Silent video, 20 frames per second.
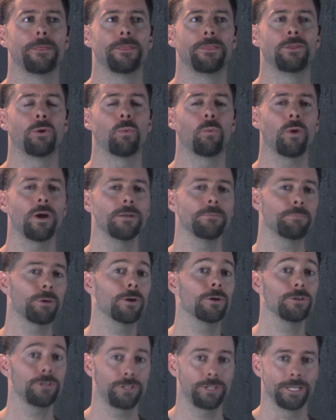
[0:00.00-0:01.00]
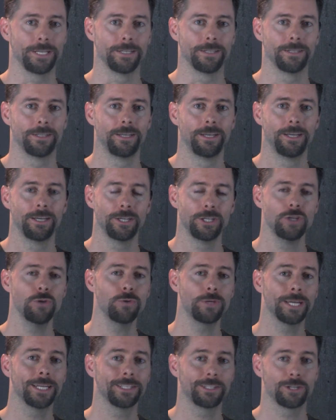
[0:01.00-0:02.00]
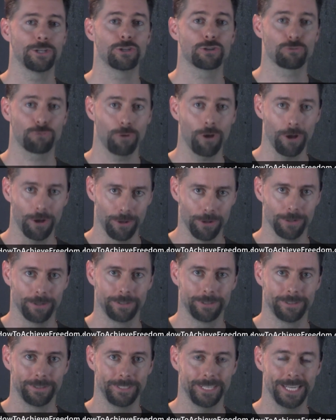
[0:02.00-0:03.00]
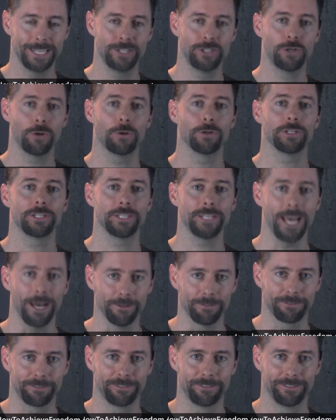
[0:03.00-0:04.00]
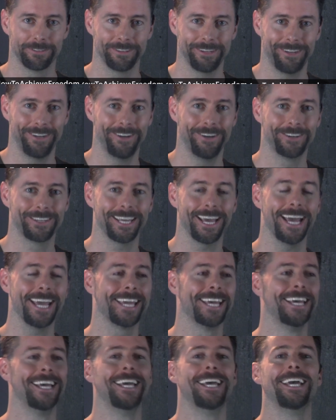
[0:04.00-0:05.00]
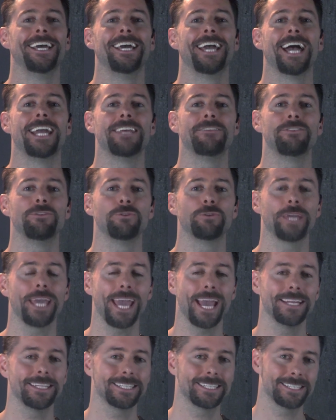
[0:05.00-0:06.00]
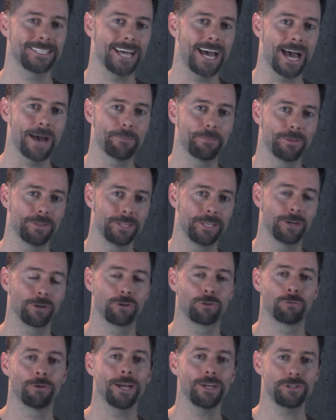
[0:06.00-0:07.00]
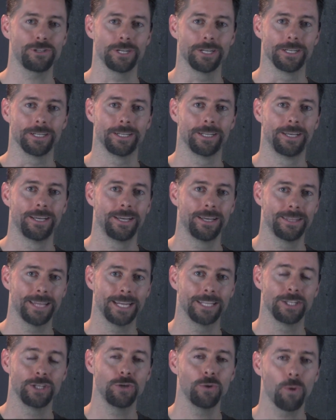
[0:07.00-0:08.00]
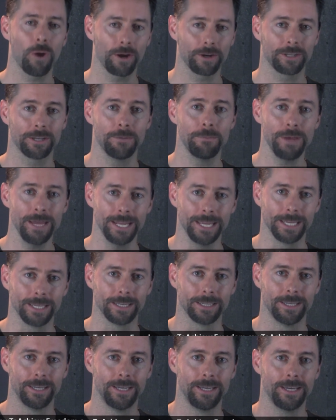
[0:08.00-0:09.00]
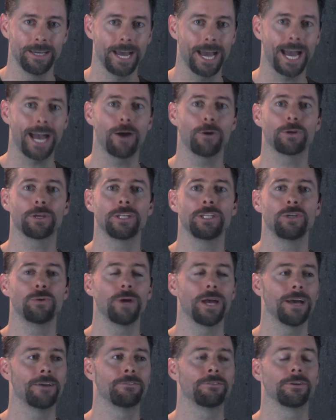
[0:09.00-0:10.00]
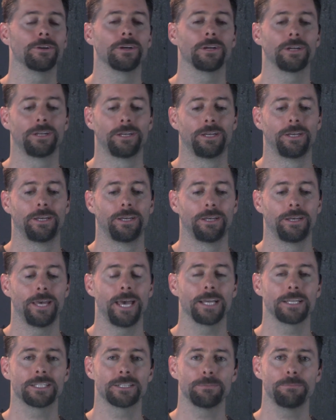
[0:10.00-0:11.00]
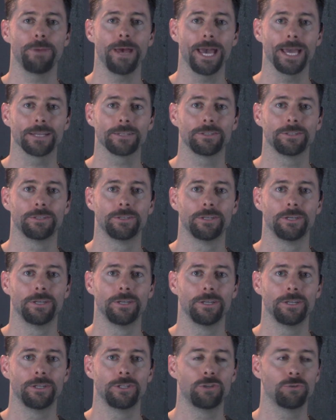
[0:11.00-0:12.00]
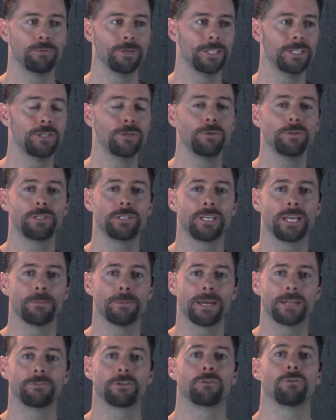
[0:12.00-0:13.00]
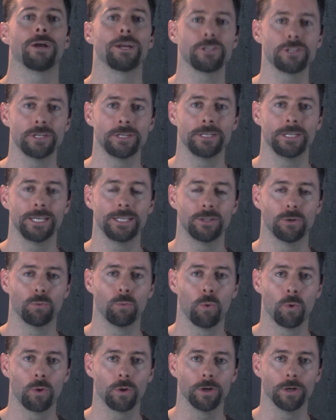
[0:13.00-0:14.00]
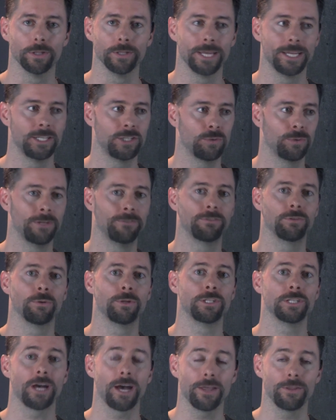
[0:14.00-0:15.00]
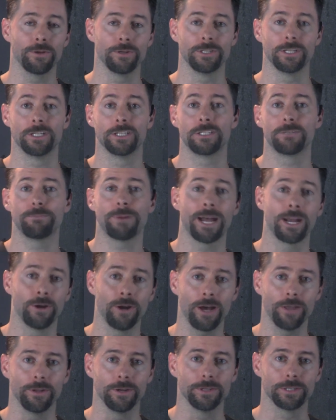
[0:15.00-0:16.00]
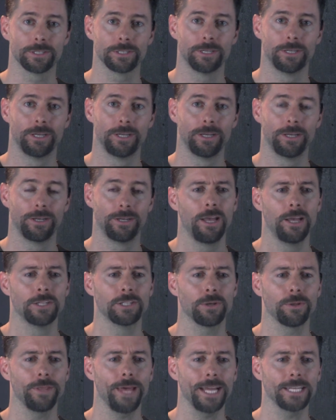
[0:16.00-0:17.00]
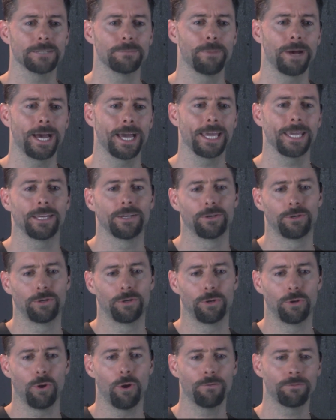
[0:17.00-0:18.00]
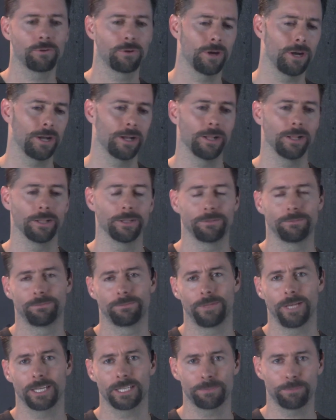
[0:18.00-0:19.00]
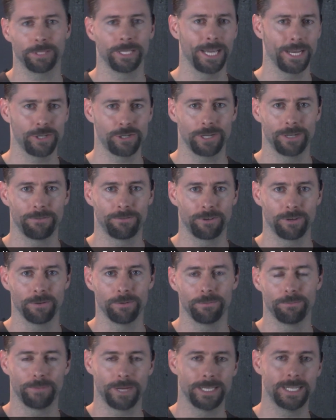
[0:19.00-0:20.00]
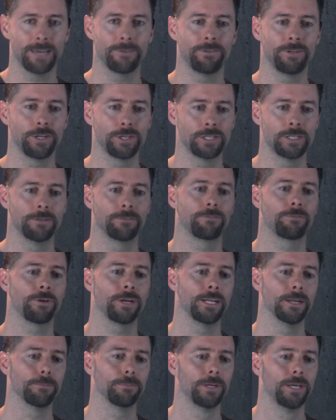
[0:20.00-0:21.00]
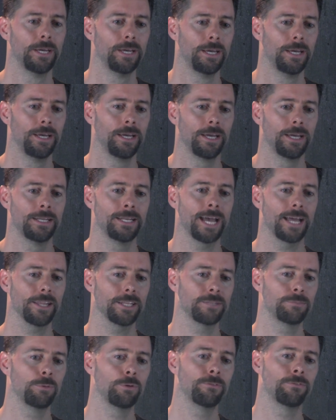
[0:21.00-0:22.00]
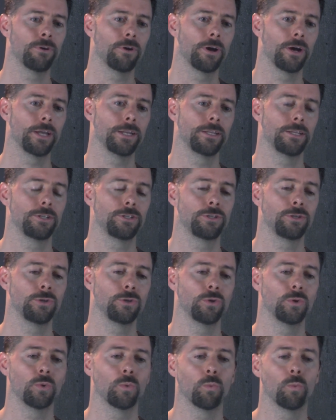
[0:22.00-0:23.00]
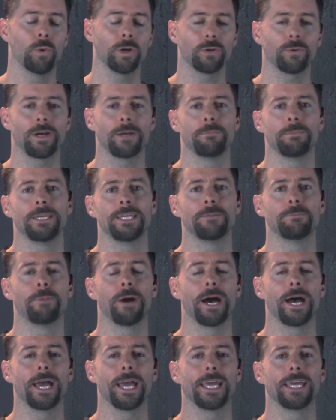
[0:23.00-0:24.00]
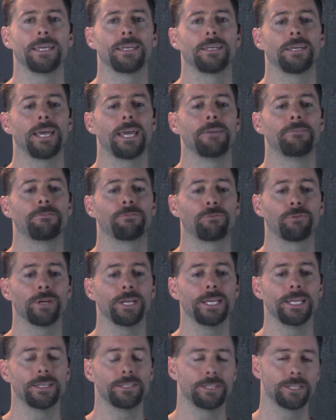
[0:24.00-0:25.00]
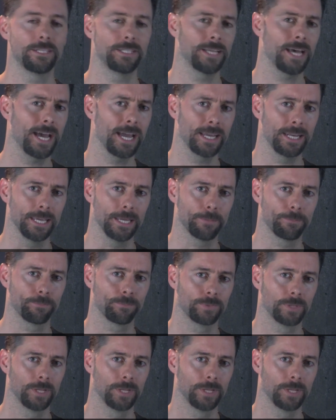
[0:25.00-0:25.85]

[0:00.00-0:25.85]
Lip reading: The one person you can control is yourself, okay? And if you can't stop the aggression that you are committing, how can you ever expect to reduce the amount of aggression in the world and to influence others and inspire others? So that's my overall explanation for my definition of freedom. Now let's move on to what do I mean by a free society?